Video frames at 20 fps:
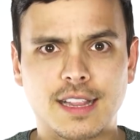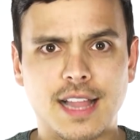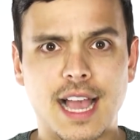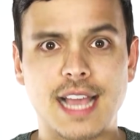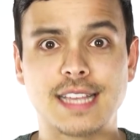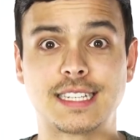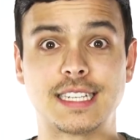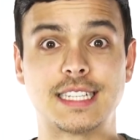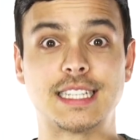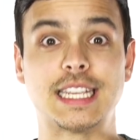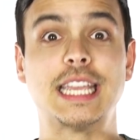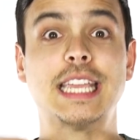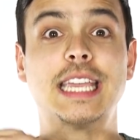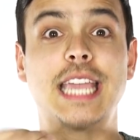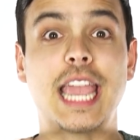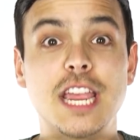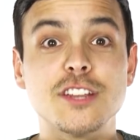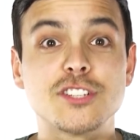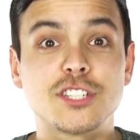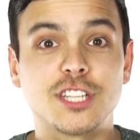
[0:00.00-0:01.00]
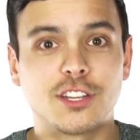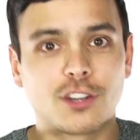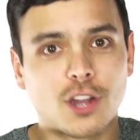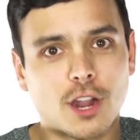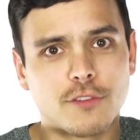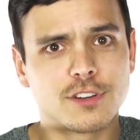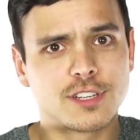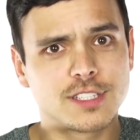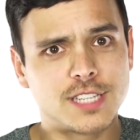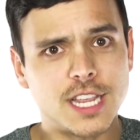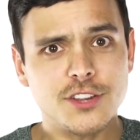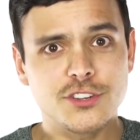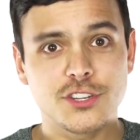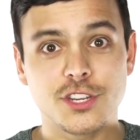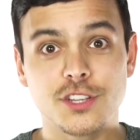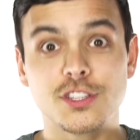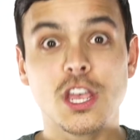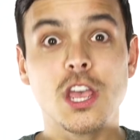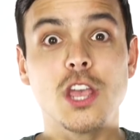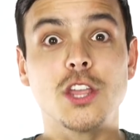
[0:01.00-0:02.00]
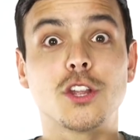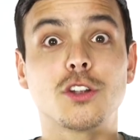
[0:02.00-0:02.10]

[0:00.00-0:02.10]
classes, engaging in conversations,